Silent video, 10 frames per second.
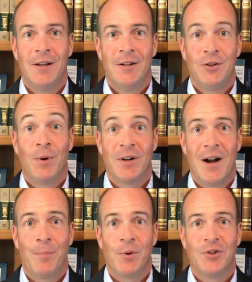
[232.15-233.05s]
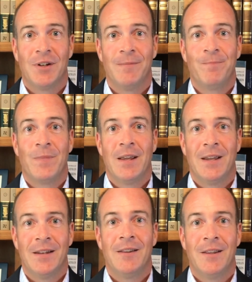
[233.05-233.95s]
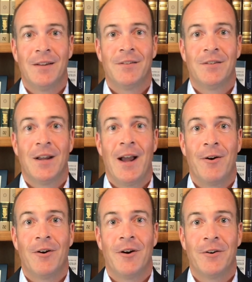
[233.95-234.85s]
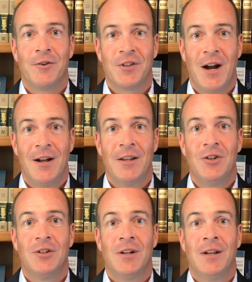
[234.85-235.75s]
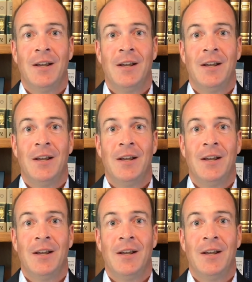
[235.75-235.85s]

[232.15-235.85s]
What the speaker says: to accomplish it in this, our Honors College,